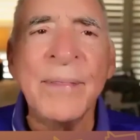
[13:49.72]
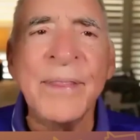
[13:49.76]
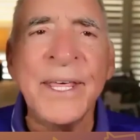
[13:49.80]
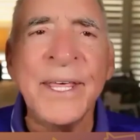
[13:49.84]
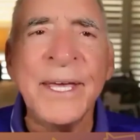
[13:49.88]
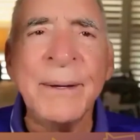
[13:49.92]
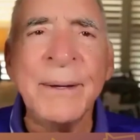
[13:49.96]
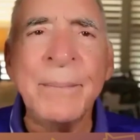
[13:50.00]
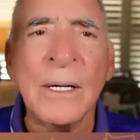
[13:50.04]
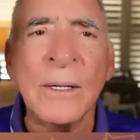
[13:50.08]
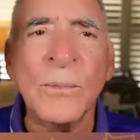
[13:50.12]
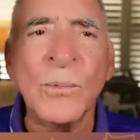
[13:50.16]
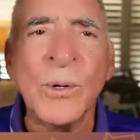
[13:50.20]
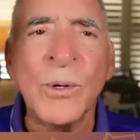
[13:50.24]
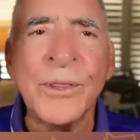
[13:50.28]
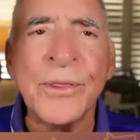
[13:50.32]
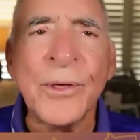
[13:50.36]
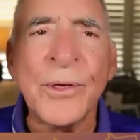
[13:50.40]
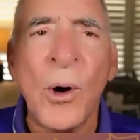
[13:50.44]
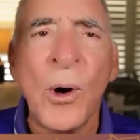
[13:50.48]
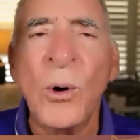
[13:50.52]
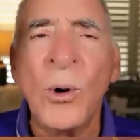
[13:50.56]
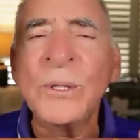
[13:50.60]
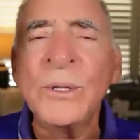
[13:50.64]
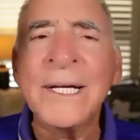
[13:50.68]
With
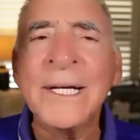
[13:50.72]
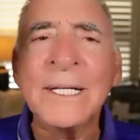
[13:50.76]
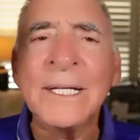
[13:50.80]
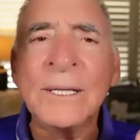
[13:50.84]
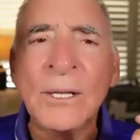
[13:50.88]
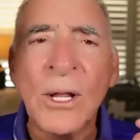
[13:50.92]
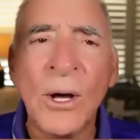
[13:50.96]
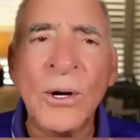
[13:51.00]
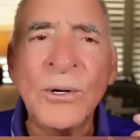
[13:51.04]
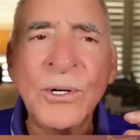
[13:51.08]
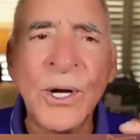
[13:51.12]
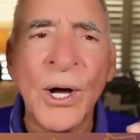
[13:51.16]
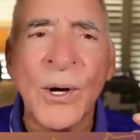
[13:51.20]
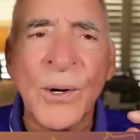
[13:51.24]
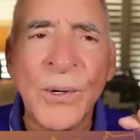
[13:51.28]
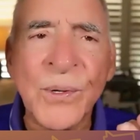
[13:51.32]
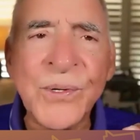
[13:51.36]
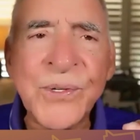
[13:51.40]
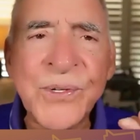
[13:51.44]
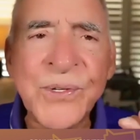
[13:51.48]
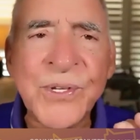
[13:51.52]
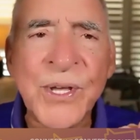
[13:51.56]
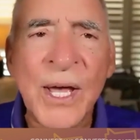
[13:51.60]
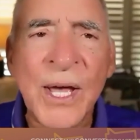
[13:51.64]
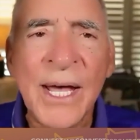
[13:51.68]
only
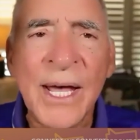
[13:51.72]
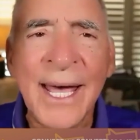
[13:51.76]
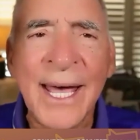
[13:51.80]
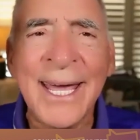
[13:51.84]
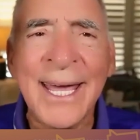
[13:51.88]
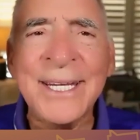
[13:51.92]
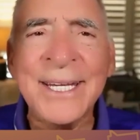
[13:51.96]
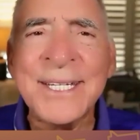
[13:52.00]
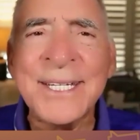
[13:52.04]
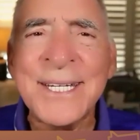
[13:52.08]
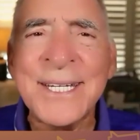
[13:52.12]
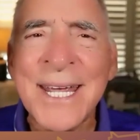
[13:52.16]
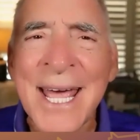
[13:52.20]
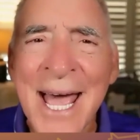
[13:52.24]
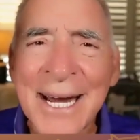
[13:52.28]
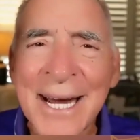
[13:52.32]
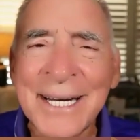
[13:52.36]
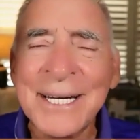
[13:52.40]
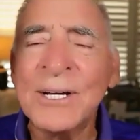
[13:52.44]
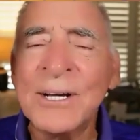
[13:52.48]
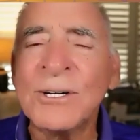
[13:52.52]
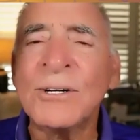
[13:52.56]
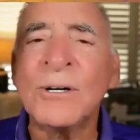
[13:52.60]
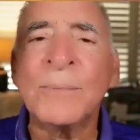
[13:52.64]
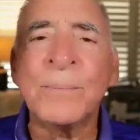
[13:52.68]
logos, a
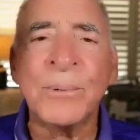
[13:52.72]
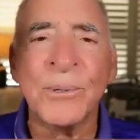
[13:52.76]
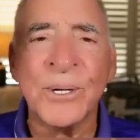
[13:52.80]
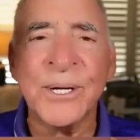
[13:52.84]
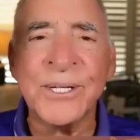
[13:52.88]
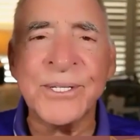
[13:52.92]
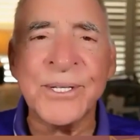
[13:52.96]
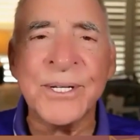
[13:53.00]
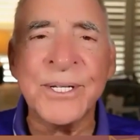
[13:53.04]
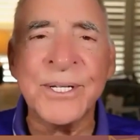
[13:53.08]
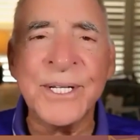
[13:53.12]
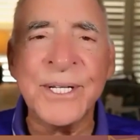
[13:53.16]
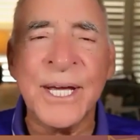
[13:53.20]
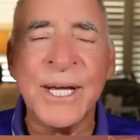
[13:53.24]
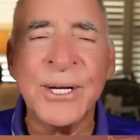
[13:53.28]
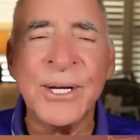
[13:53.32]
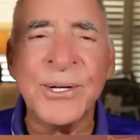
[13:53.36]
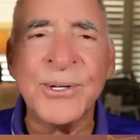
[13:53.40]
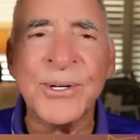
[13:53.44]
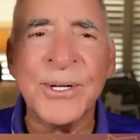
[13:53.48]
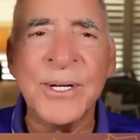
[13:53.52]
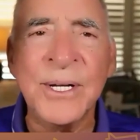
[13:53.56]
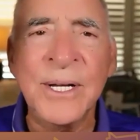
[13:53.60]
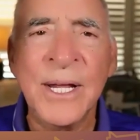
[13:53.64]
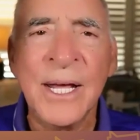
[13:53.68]
technical
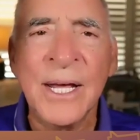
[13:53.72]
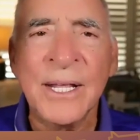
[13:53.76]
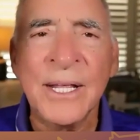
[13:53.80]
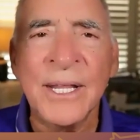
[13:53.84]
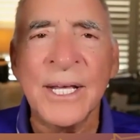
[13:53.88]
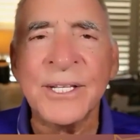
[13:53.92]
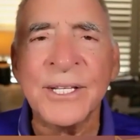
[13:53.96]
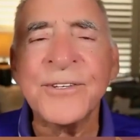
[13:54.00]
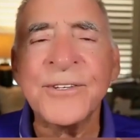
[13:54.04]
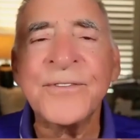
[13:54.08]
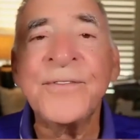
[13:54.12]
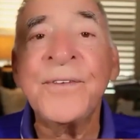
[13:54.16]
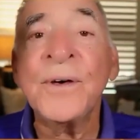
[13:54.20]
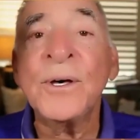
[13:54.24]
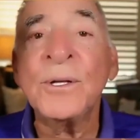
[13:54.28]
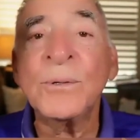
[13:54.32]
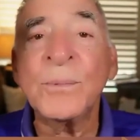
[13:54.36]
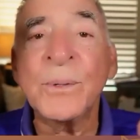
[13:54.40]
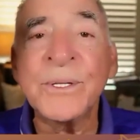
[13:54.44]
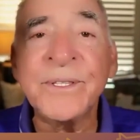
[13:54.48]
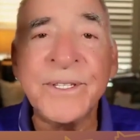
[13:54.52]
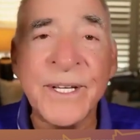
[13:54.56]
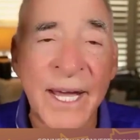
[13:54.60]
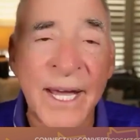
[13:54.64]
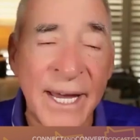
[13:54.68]
presentation that's filled
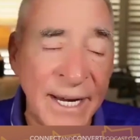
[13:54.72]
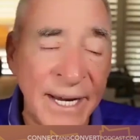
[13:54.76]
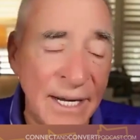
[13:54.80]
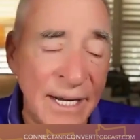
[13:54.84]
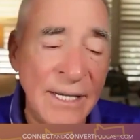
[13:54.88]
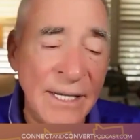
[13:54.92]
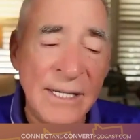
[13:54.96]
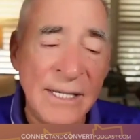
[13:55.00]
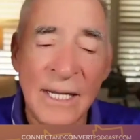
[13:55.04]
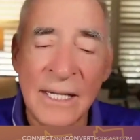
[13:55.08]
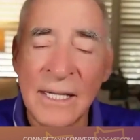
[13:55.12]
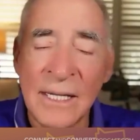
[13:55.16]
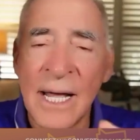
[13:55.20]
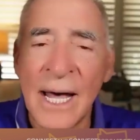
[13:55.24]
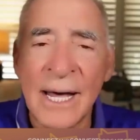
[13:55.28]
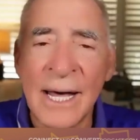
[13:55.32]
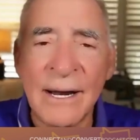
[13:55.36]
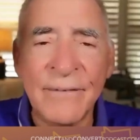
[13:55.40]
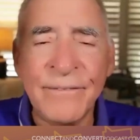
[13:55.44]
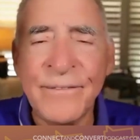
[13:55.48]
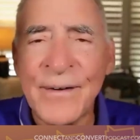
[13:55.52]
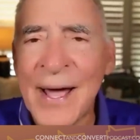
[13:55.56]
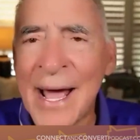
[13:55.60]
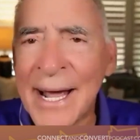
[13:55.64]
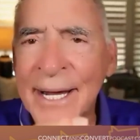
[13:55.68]
with data, a lot
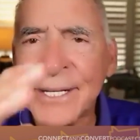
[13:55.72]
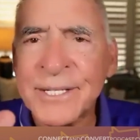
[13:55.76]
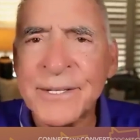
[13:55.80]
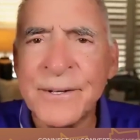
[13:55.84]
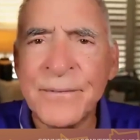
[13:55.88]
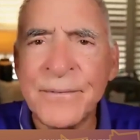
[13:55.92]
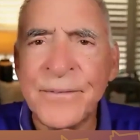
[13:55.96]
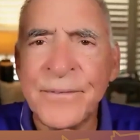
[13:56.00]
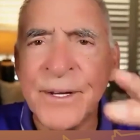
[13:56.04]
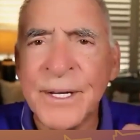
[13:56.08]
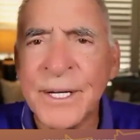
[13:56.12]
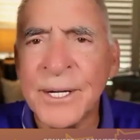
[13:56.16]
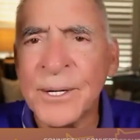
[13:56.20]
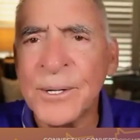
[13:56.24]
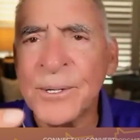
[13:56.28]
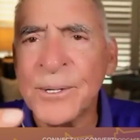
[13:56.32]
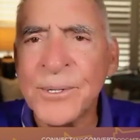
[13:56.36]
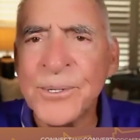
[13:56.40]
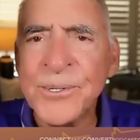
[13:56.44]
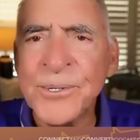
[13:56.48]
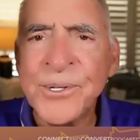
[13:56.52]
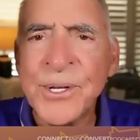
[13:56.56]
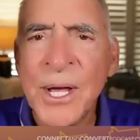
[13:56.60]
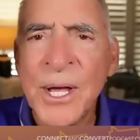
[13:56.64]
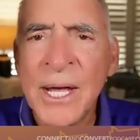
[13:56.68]
of facts and
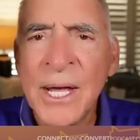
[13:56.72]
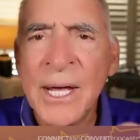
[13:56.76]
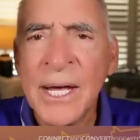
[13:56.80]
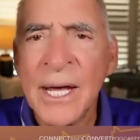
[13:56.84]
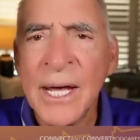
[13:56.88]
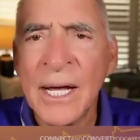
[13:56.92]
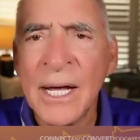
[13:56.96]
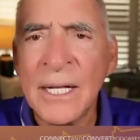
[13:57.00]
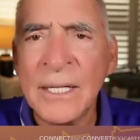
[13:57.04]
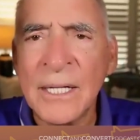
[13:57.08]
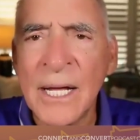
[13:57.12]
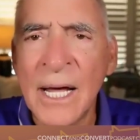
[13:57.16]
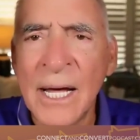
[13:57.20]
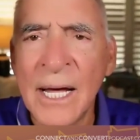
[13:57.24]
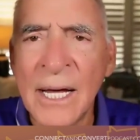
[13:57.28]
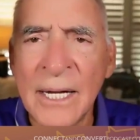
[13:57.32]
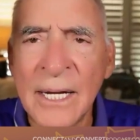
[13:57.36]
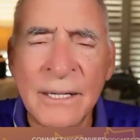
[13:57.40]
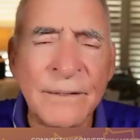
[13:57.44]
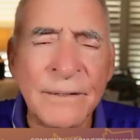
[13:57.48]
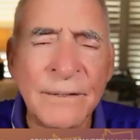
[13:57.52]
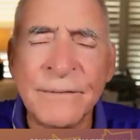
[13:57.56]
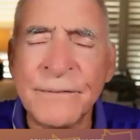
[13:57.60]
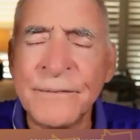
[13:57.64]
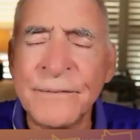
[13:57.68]
figures, a
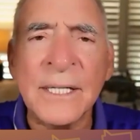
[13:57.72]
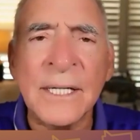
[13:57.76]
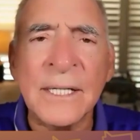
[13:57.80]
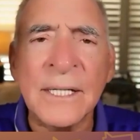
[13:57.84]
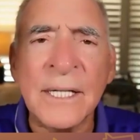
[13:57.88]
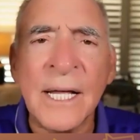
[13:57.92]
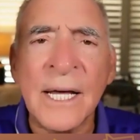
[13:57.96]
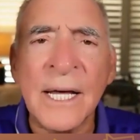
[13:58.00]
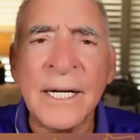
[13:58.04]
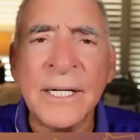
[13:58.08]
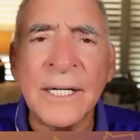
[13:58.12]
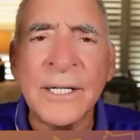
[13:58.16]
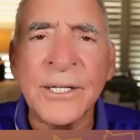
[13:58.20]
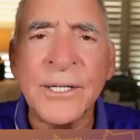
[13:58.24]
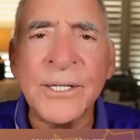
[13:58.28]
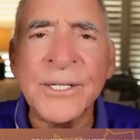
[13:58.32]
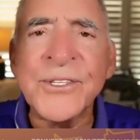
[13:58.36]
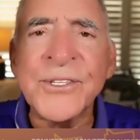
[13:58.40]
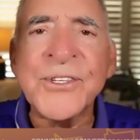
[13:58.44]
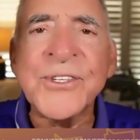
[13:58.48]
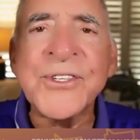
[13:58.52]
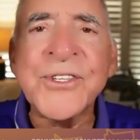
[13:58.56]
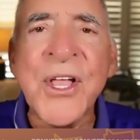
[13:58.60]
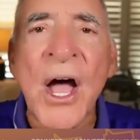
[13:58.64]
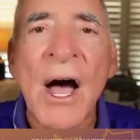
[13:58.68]
lot of
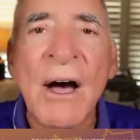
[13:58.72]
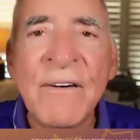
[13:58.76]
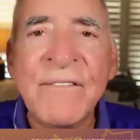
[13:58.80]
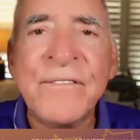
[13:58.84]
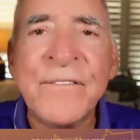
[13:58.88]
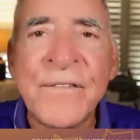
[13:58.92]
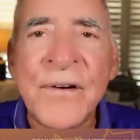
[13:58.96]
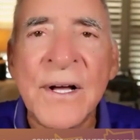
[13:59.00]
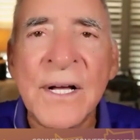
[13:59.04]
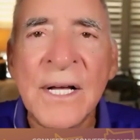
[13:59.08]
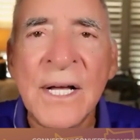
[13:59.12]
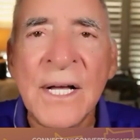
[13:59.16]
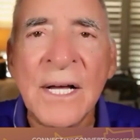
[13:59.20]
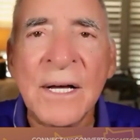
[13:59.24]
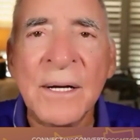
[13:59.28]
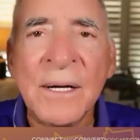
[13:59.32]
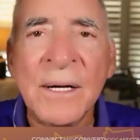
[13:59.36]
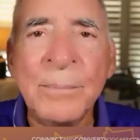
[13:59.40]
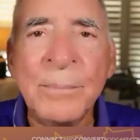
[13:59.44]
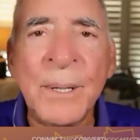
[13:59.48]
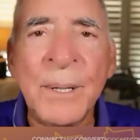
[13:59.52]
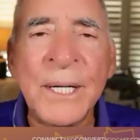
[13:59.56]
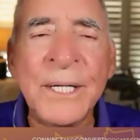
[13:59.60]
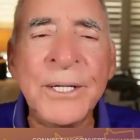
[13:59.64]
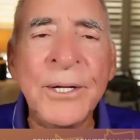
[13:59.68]
good stuff,
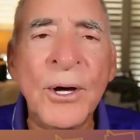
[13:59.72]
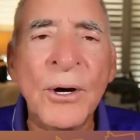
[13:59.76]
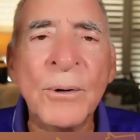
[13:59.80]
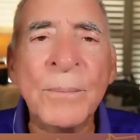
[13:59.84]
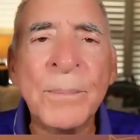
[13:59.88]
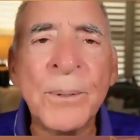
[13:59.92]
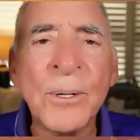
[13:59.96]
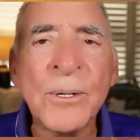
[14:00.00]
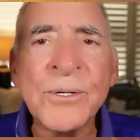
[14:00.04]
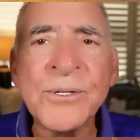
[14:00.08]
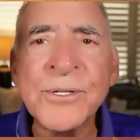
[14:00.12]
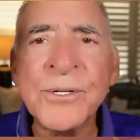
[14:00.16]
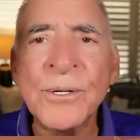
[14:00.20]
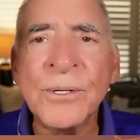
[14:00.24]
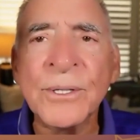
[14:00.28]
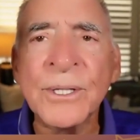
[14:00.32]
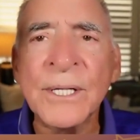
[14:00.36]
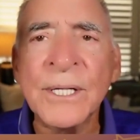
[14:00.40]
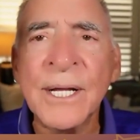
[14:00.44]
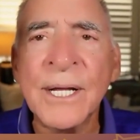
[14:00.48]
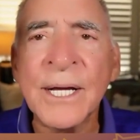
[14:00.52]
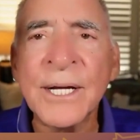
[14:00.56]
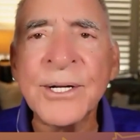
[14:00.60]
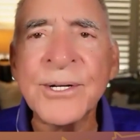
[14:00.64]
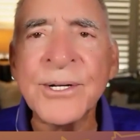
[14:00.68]
but no personal
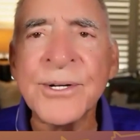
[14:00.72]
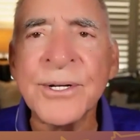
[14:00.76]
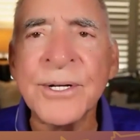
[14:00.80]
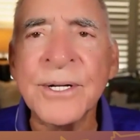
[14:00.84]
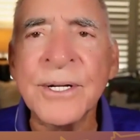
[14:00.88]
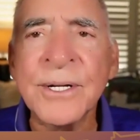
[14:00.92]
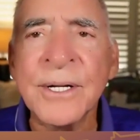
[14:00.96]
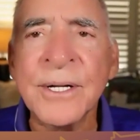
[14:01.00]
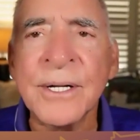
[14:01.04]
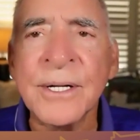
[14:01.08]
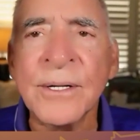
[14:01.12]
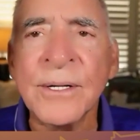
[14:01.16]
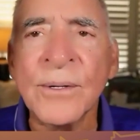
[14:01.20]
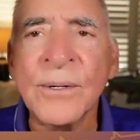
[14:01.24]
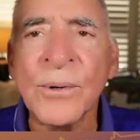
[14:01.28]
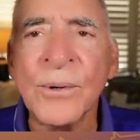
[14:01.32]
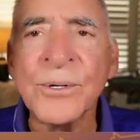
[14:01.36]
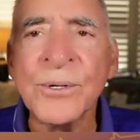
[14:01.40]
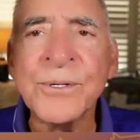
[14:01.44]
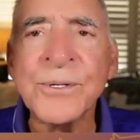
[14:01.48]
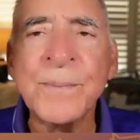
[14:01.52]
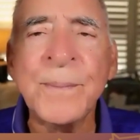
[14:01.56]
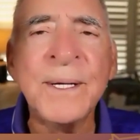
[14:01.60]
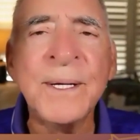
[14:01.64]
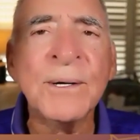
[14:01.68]
connection
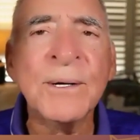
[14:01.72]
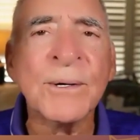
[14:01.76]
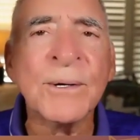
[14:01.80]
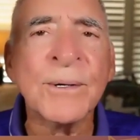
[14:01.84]
or speaker